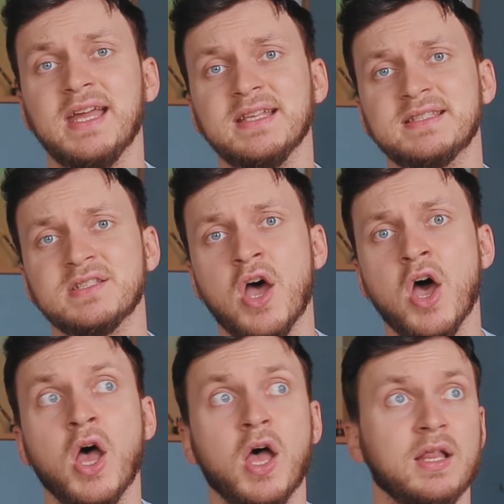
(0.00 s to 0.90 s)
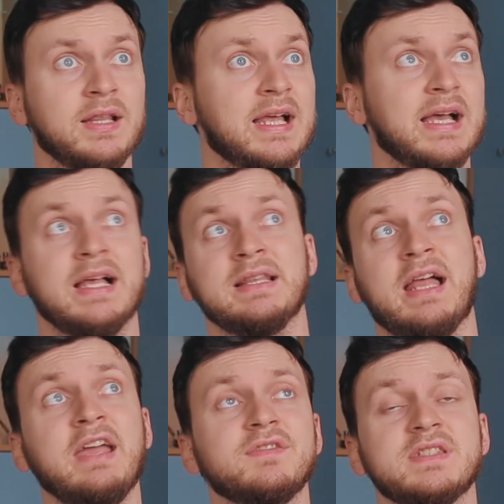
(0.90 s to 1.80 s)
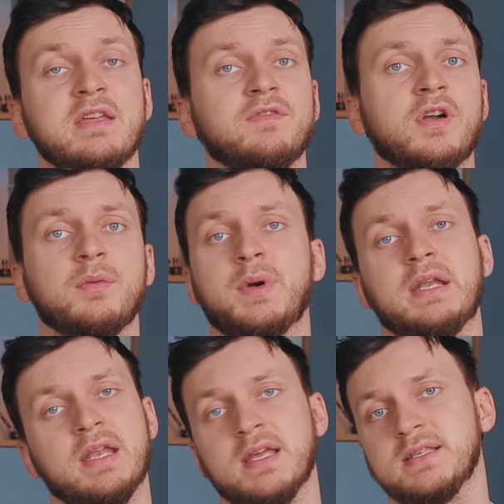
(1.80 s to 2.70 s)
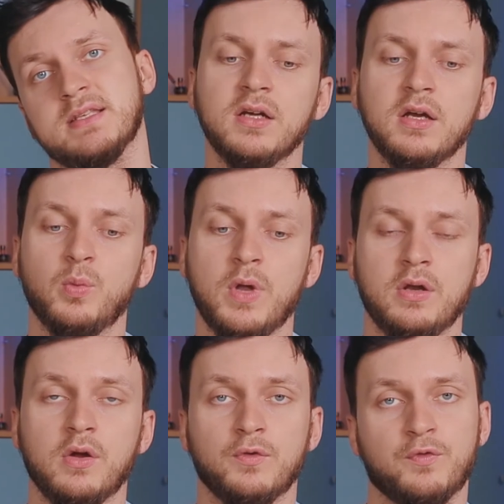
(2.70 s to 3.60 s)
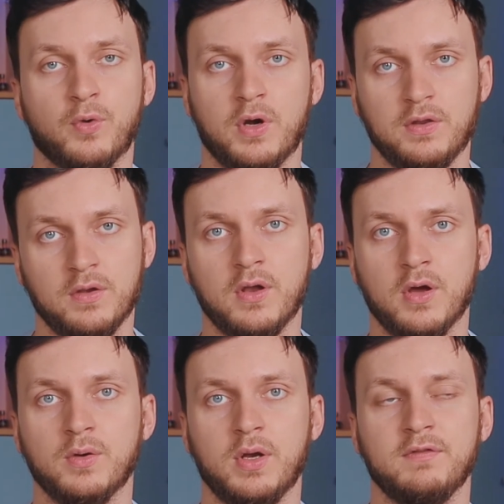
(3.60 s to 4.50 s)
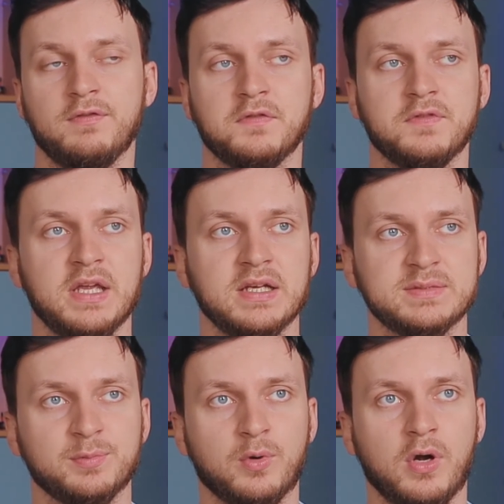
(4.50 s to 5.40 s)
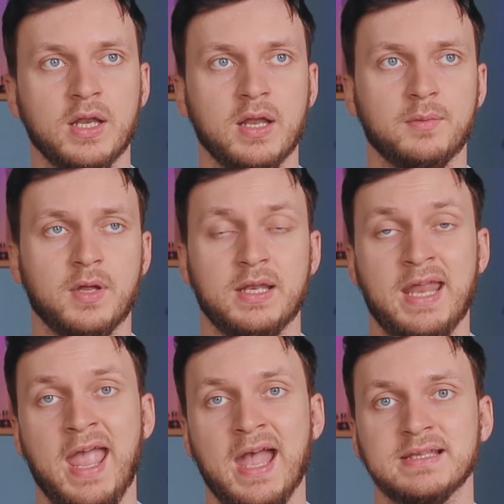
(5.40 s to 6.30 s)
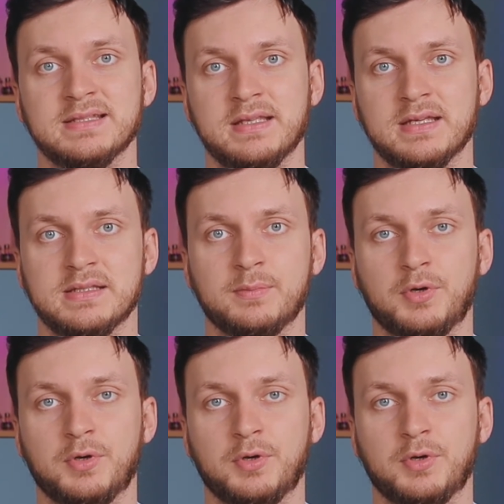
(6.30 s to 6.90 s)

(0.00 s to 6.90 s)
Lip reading: It's not a lifesaver, but it is a good way to go forth. You know, if they explore and enhance this